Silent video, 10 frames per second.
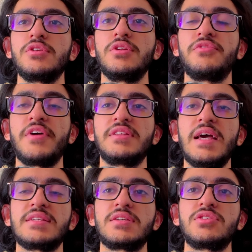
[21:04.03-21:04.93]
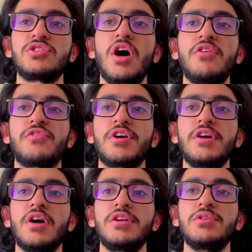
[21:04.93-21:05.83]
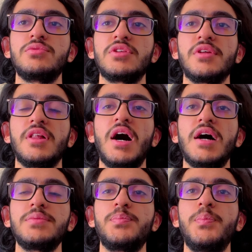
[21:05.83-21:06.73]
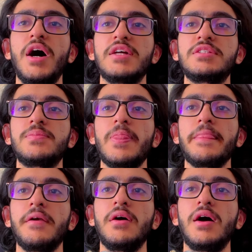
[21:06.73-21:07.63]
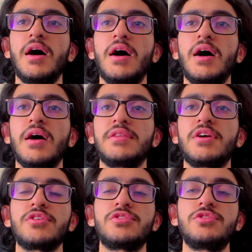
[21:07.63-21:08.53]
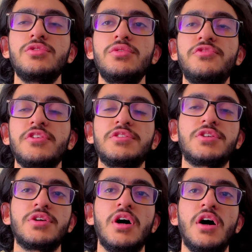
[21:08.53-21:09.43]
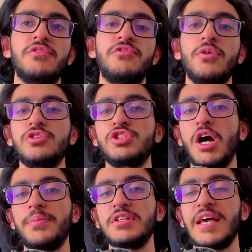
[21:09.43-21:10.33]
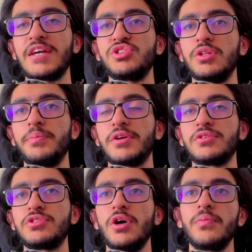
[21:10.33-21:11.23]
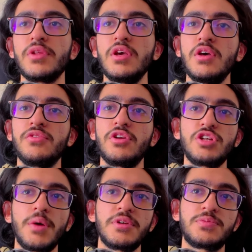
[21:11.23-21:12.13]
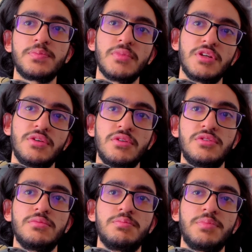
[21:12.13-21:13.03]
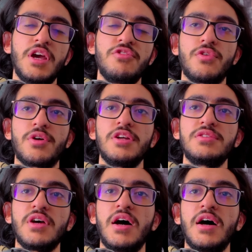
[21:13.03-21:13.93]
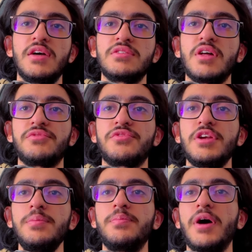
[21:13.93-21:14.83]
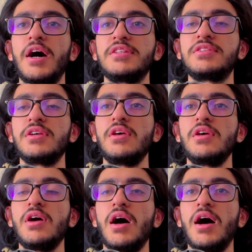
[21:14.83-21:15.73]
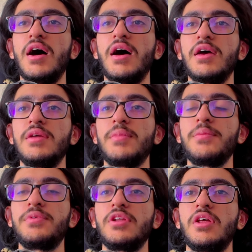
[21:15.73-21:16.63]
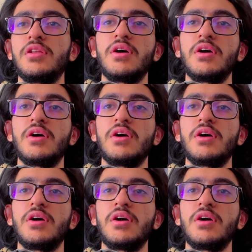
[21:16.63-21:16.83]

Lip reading: fantastic software. I use it a lot, but the cartoon filter of Photoshop is actually better. So Photoshop is, you need to pay for it. It's not free, but in my opinion,